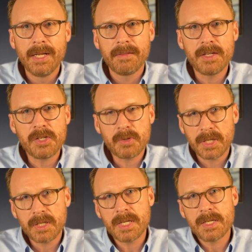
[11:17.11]
that you
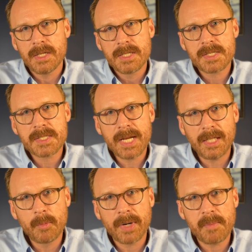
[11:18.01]
can
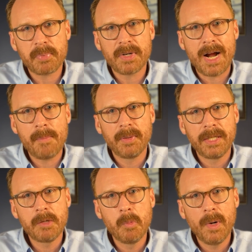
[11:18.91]
celebrate
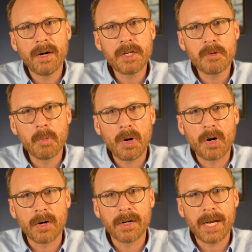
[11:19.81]
properly where you are